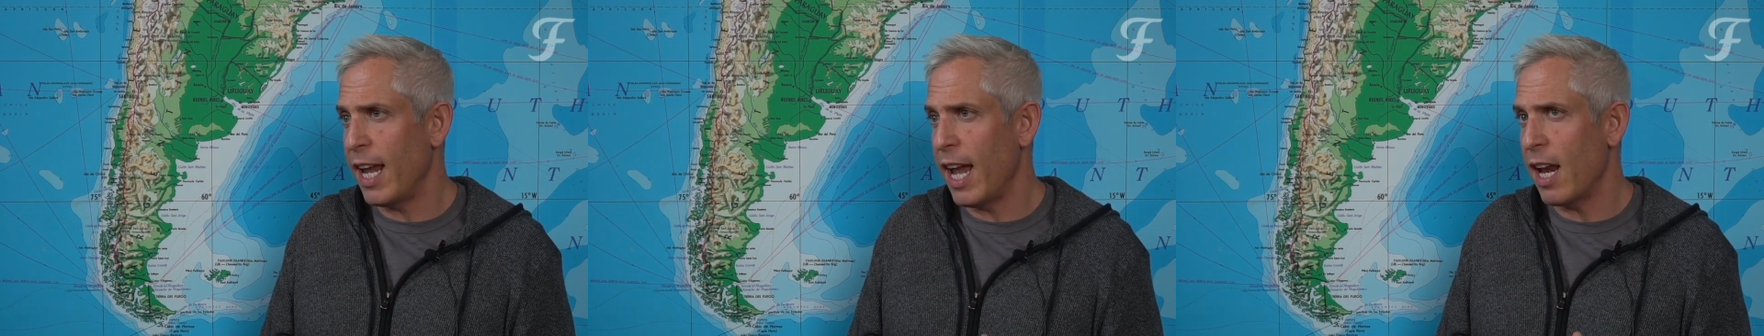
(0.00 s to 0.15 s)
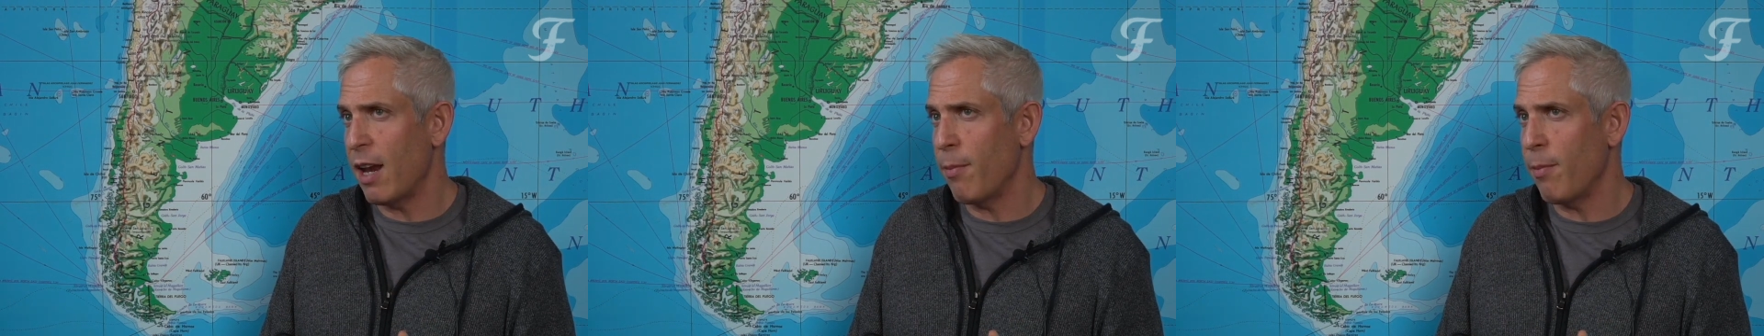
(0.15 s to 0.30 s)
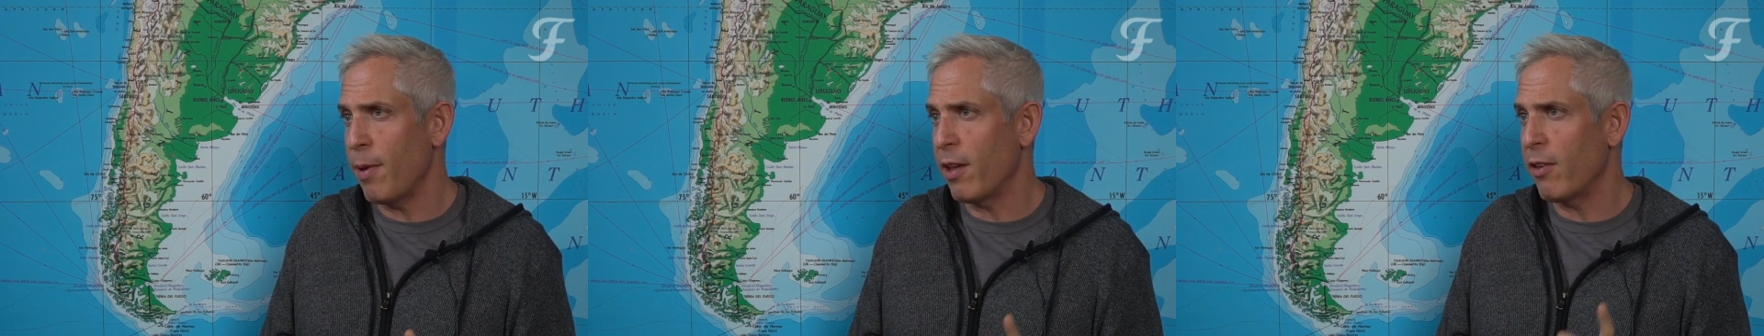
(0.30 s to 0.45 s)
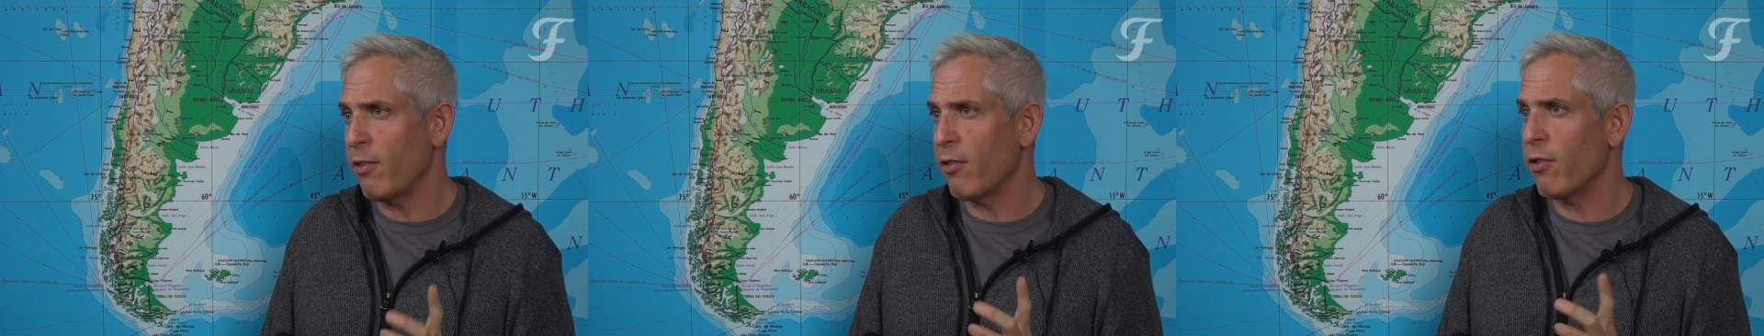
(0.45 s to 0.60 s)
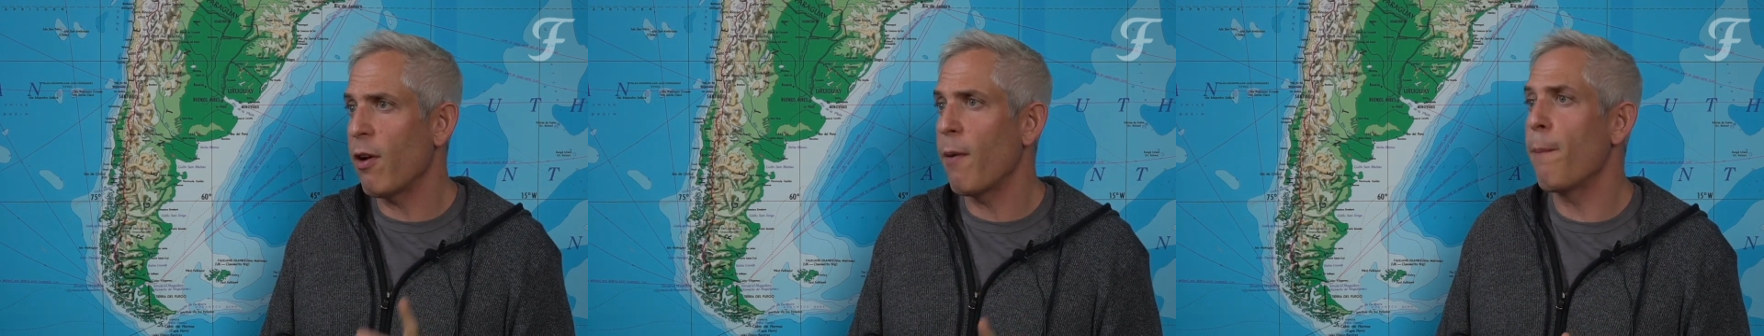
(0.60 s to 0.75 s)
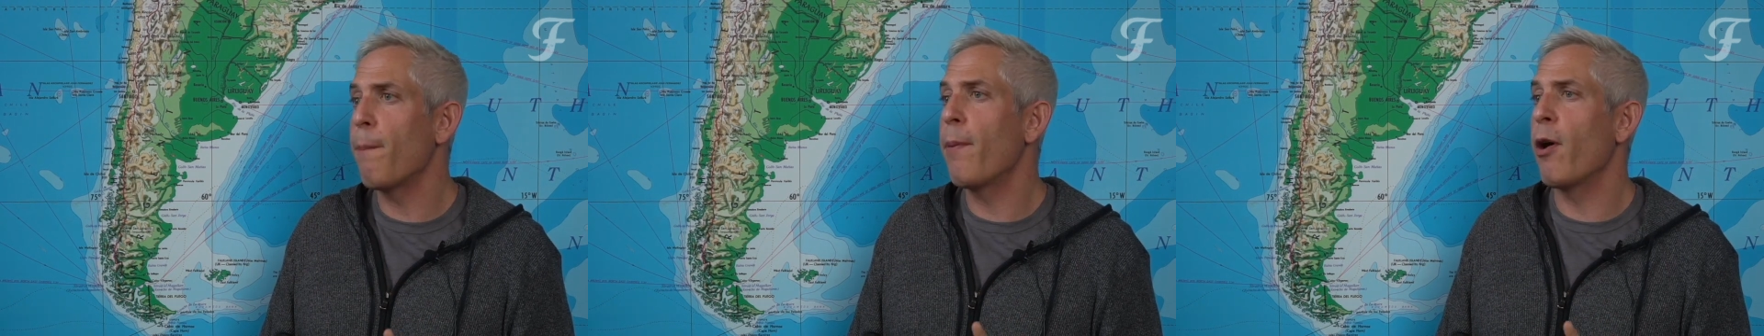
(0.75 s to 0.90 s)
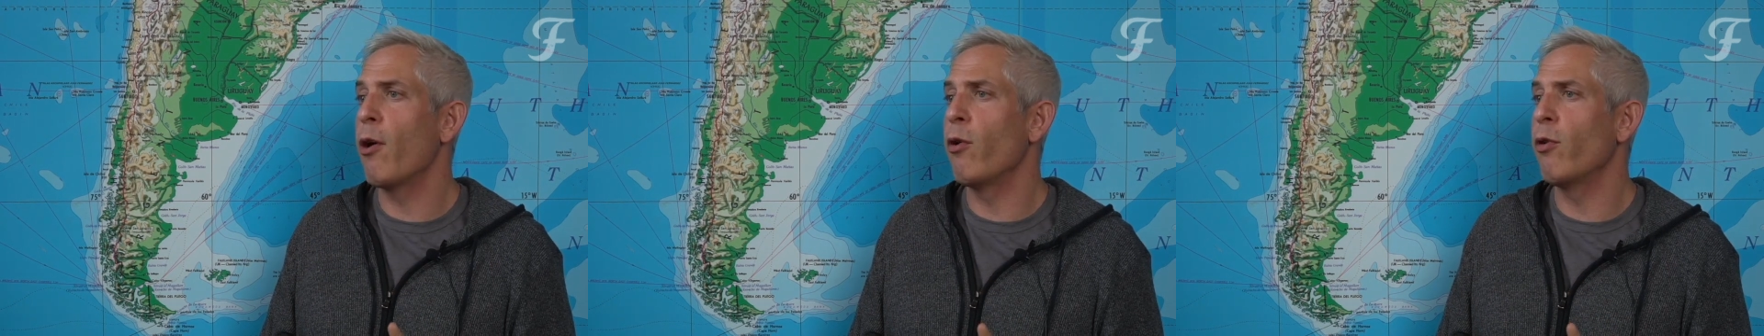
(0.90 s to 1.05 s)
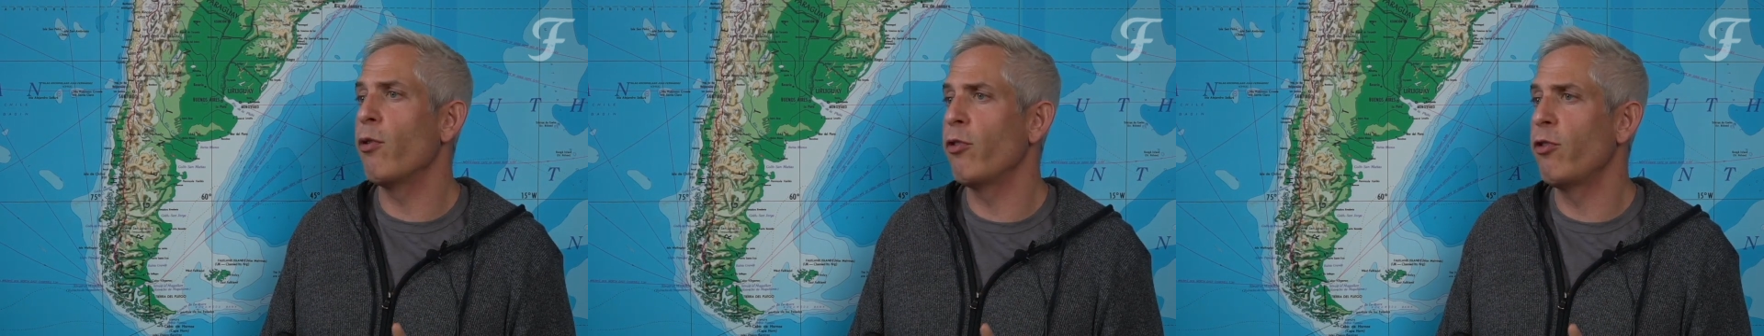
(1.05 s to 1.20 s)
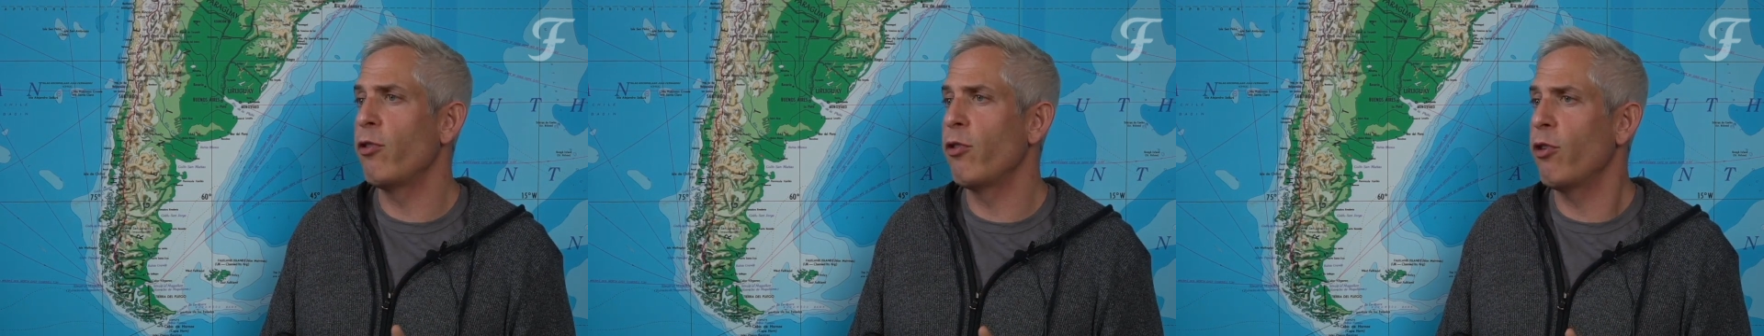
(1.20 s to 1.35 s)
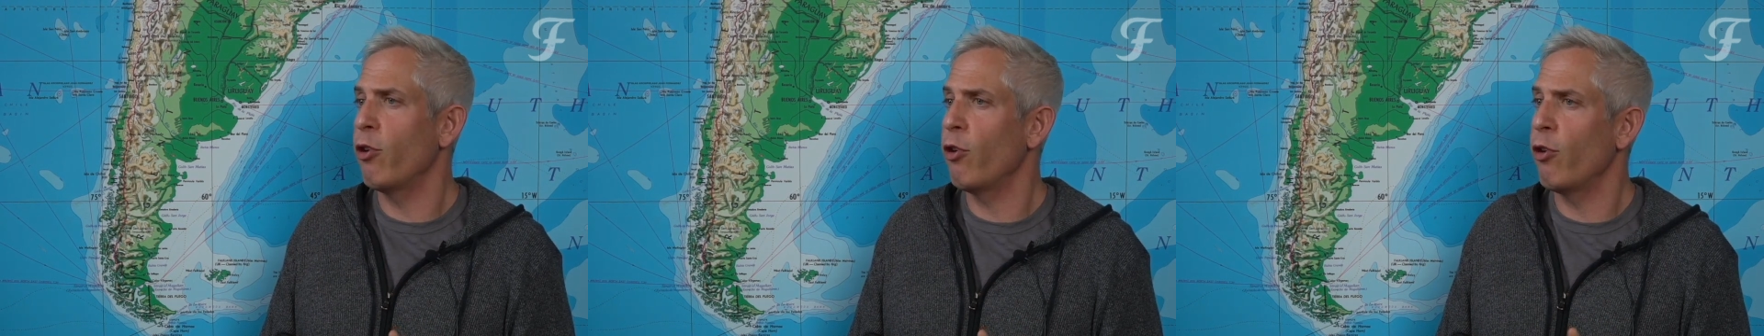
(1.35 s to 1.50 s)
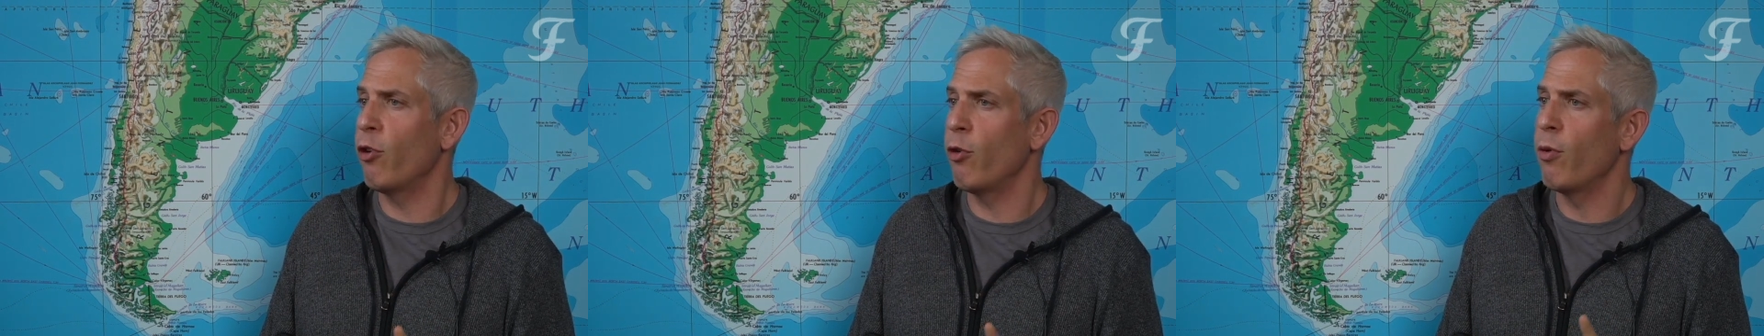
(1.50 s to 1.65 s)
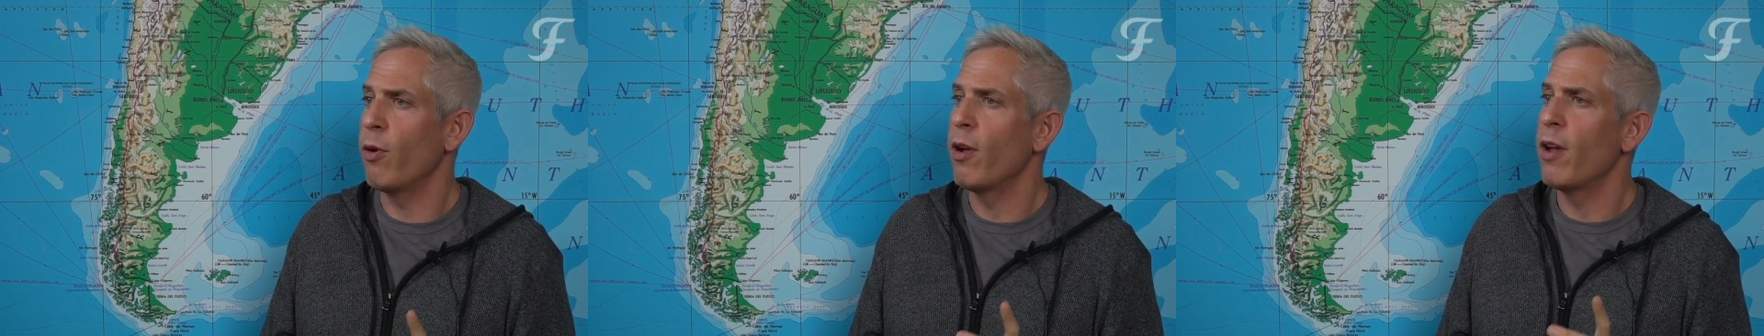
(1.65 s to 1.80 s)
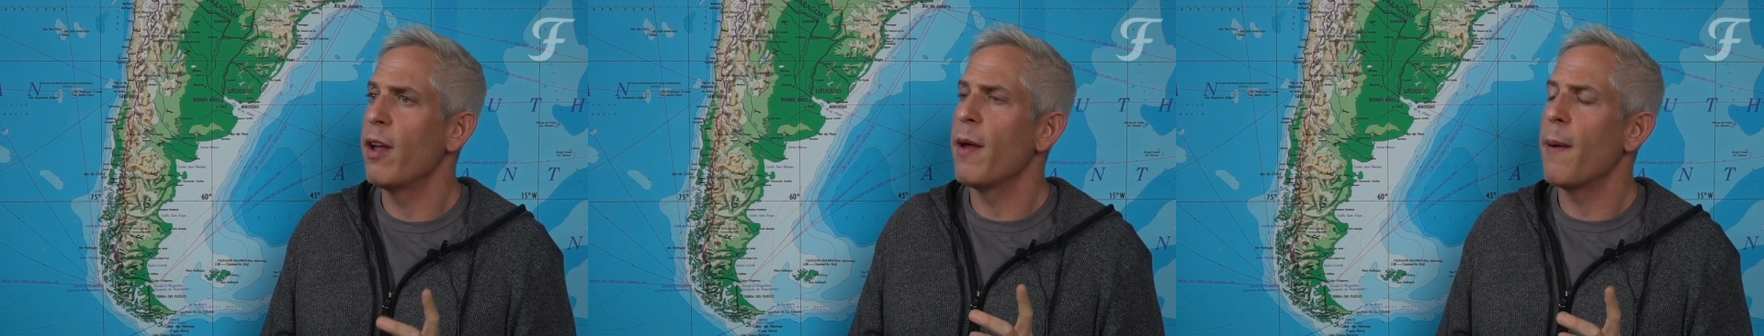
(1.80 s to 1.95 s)
cannabis, opposed
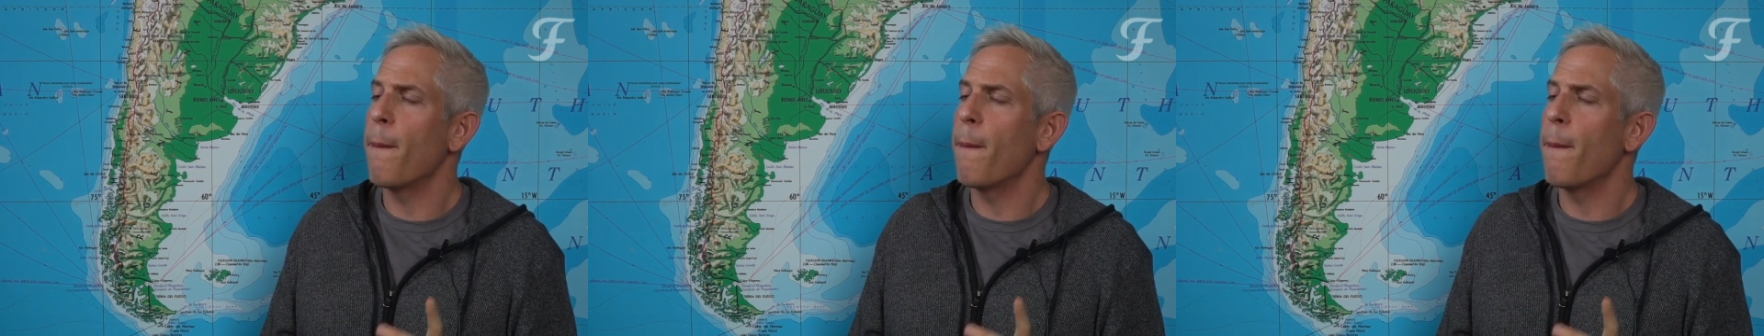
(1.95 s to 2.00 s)
to